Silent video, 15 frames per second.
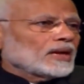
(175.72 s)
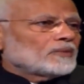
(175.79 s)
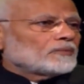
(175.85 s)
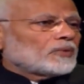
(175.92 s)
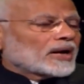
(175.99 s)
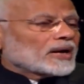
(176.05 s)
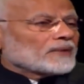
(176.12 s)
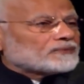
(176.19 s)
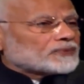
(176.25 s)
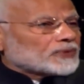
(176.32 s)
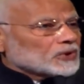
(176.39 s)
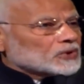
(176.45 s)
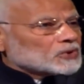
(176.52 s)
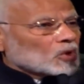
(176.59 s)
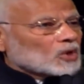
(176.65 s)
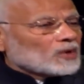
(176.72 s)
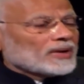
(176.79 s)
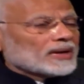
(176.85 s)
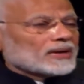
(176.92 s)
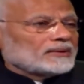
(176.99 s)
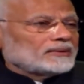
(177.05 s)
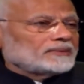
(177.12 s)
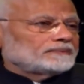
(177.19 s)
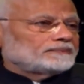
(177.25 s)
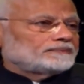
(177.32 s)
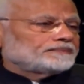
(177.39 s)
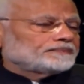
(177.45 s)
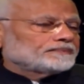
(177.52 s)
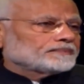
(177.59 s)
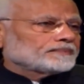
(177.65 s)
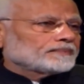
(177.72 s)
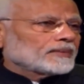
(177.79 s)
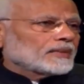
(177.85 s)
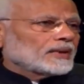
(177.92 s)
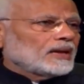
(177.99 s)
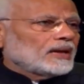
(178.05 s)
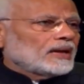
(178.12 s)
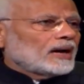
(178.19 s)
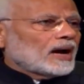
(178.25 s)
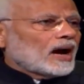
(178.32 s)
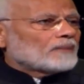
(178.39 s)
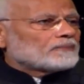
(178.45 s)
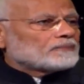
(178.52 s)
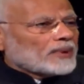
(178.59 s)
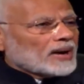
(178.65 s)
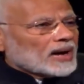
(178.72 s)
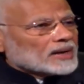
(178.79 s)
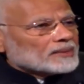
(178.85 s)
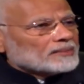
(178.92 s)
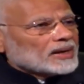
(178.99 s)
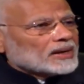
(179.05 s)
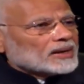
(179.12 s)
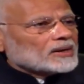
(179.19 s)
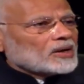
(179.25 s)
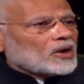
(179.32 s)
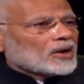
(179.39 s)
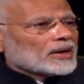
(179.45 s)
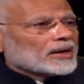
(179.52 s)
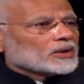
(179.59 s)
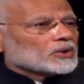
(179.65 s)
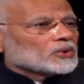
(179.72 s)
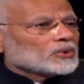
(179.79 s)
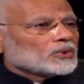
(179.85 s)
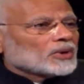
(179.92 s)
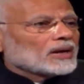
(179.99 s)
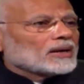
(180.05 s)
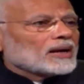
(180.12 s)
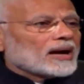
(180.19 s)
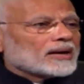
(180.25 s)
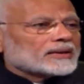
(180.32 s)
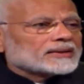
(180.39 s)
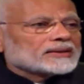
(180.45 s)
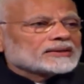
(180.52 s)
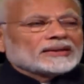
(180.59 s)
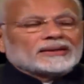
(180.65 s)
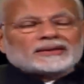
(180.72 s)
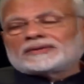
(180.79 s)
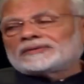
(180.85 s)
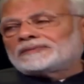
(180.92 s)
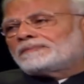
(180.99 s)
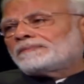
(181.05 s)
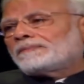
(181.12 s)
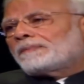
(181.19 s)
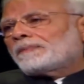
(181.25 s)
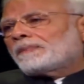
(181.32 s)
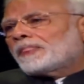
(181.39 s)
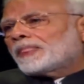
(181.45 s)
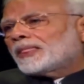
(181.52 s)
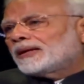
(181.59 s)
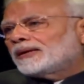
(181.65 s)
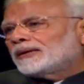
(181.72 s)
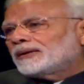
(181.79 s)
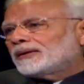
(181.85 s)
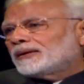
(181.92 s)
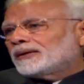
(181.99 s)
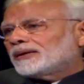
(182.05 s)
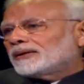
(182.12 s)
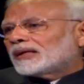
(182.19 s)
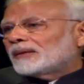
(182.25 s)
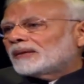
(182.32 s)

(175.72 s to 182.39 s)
For a fruit grower, a farmer or a rural artisan, the